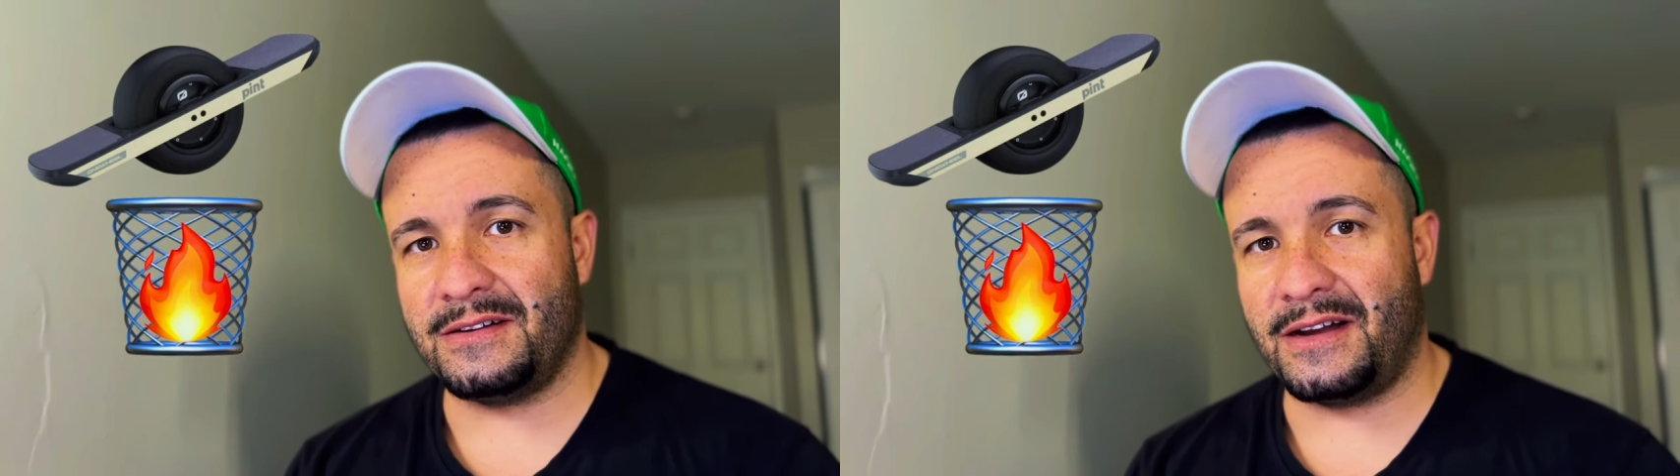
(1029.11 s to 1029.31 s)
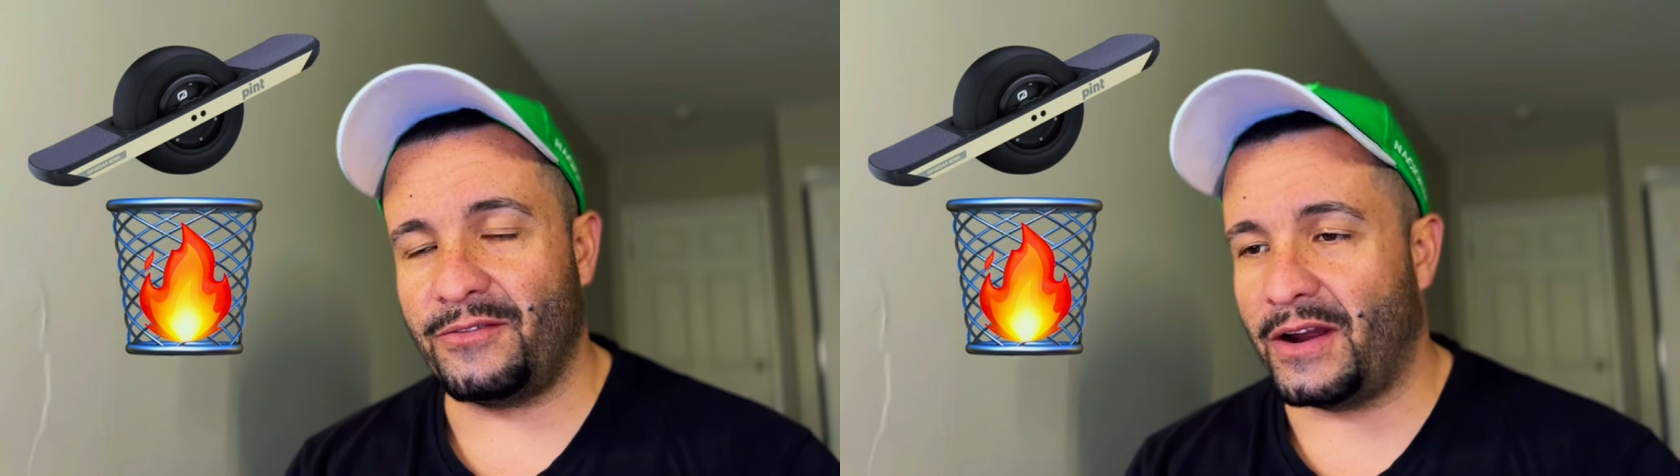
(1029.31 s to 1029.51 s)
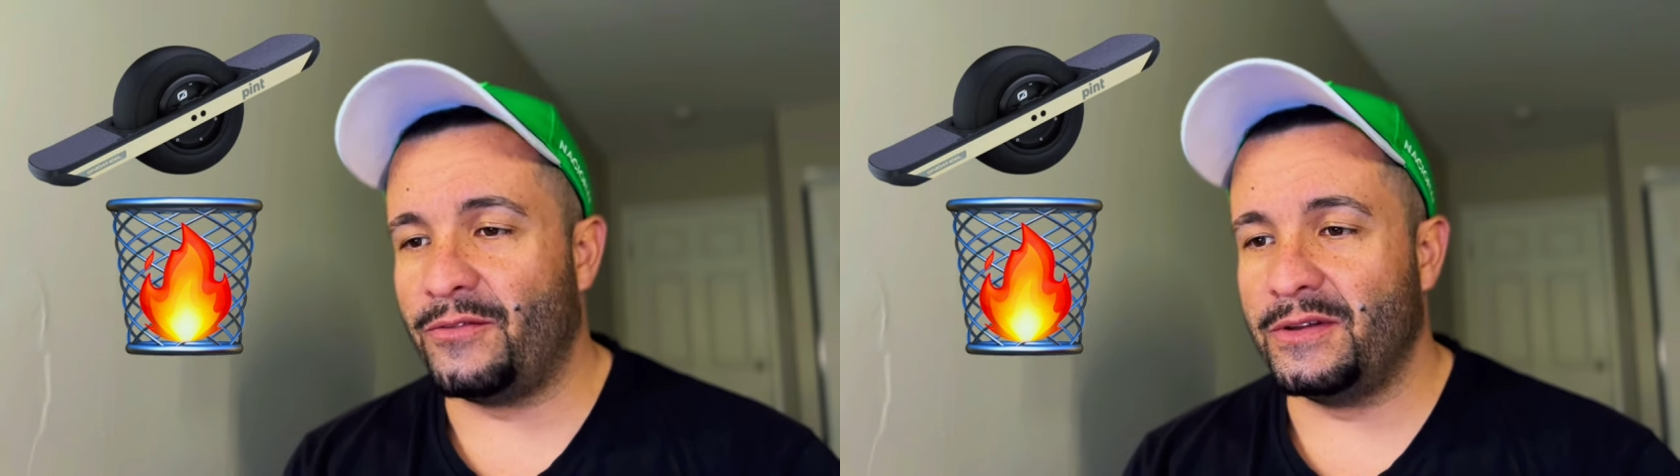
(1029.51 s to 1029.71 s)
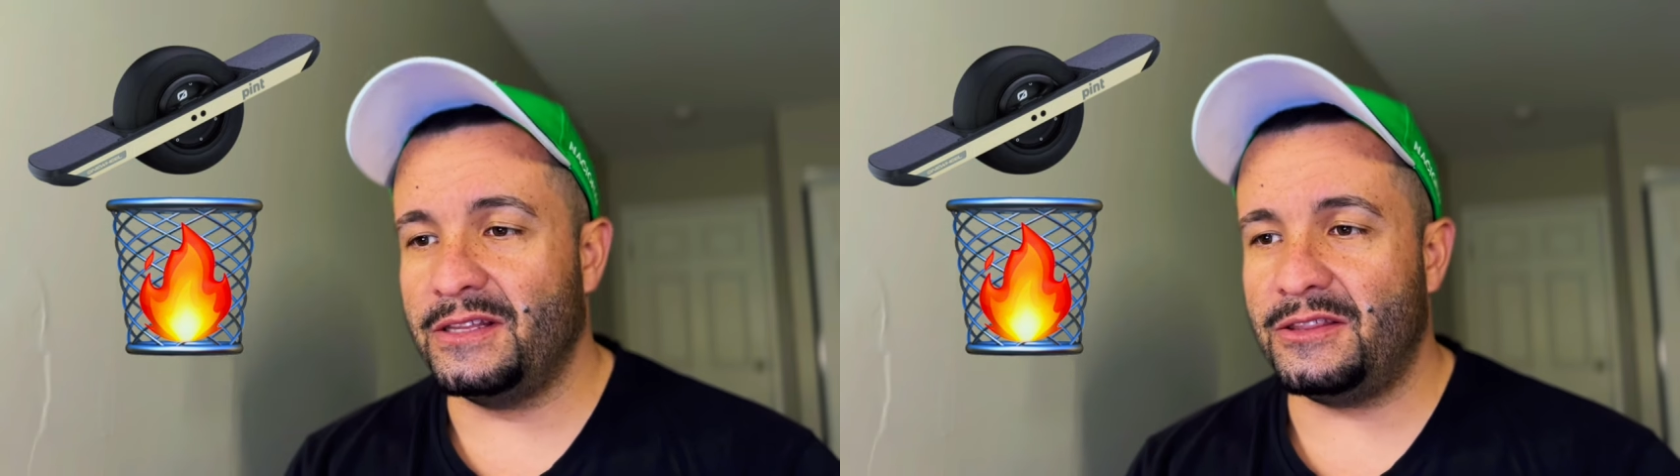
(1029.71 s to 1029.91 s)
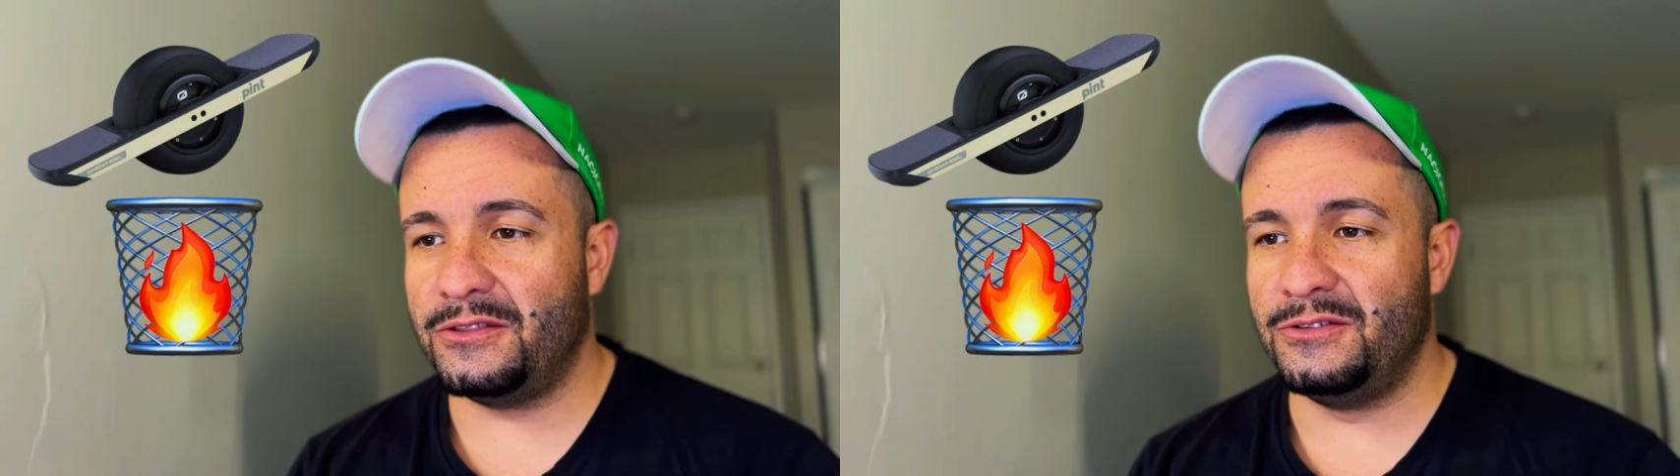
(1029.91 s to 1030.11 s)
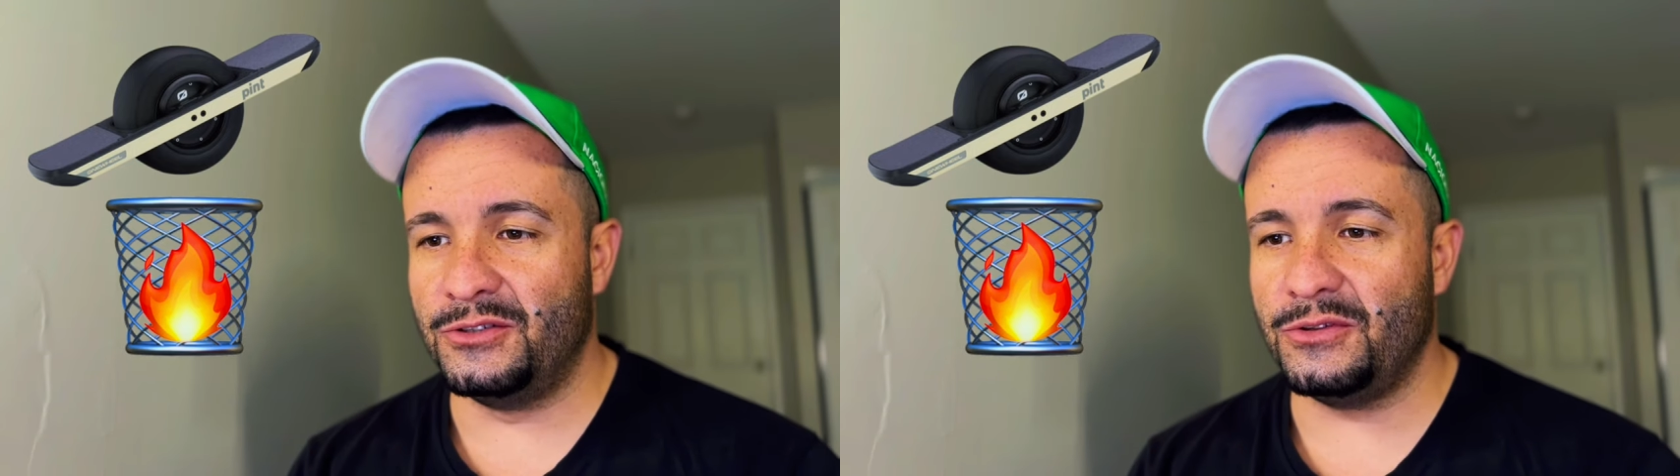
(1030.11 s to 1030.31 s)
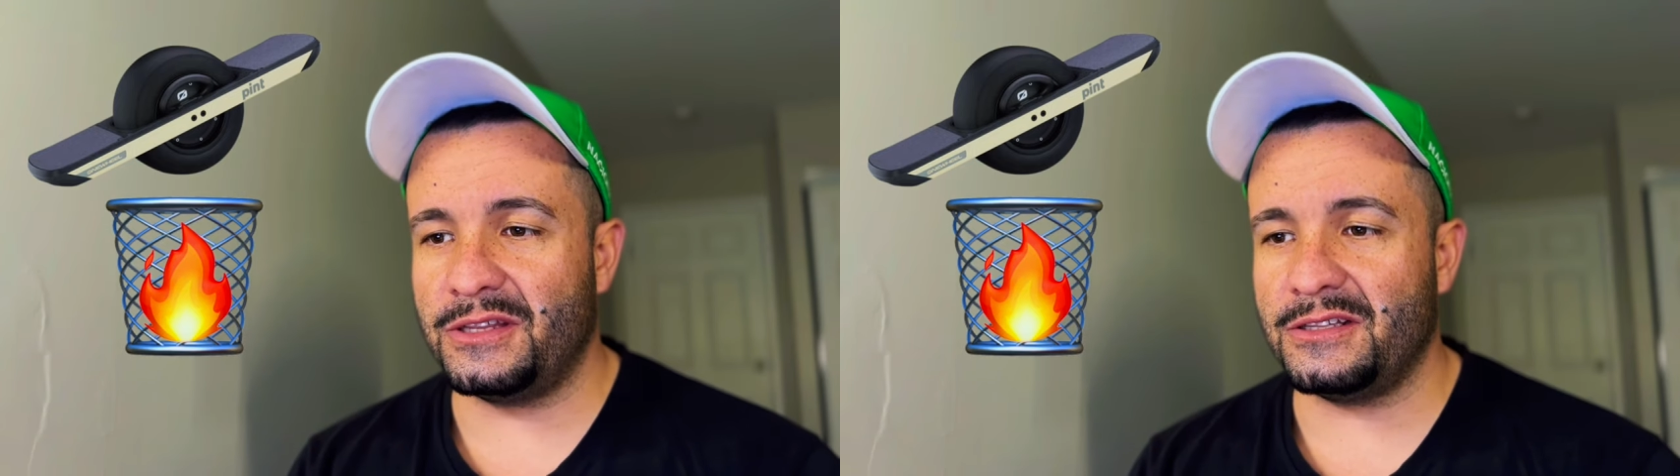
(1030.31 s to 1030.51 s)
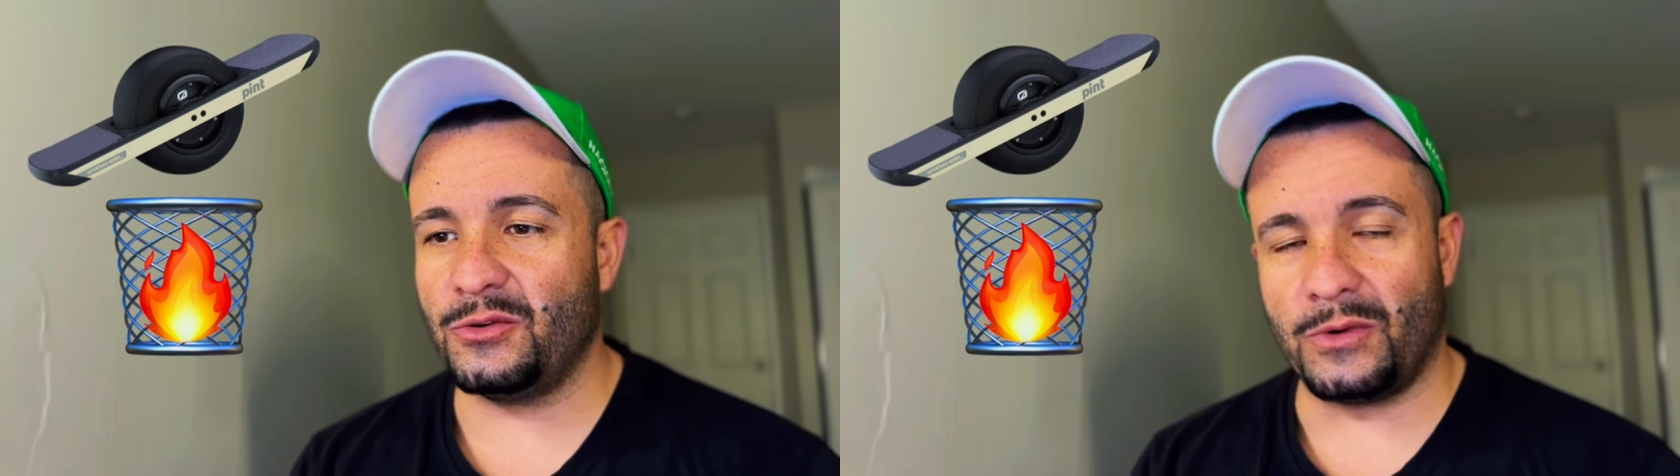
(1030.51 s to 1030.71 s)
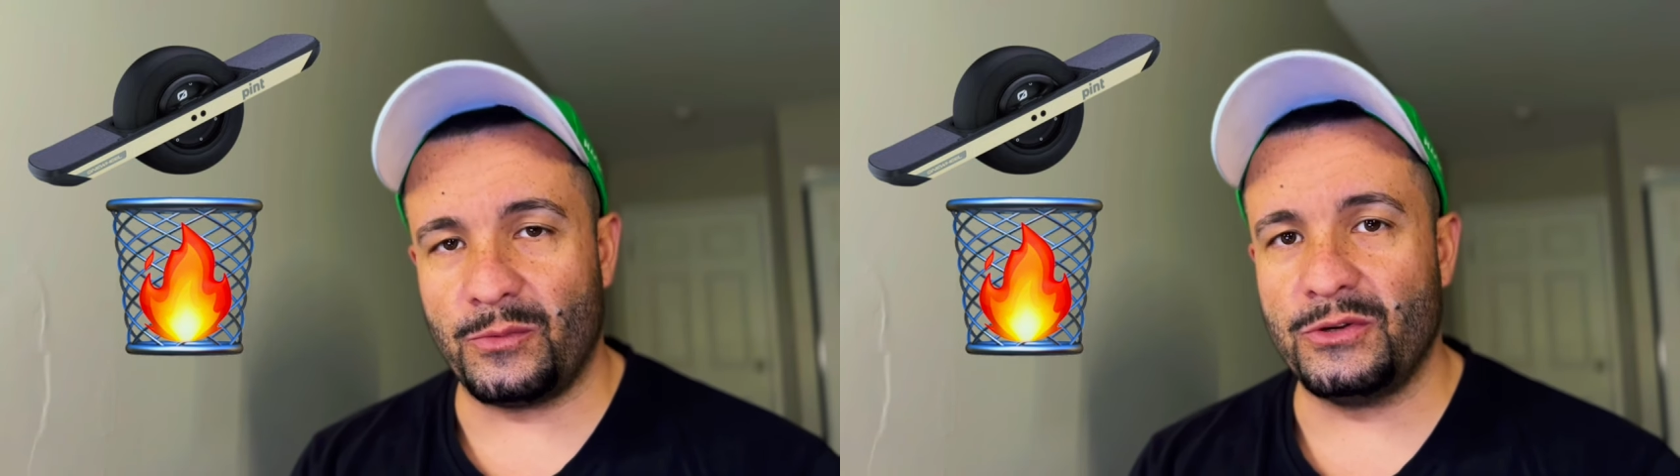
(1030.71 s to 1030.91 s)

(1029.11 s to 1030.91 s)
I, I really do think the one